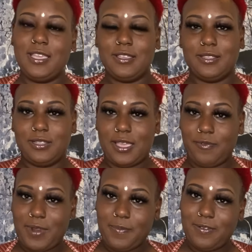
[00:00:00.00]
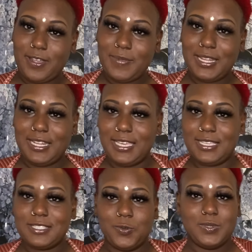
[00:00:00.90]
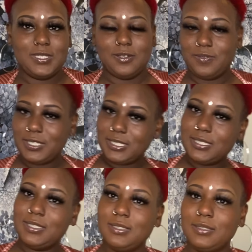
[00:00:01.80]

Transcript: and that wrap around my legs, open toe ones.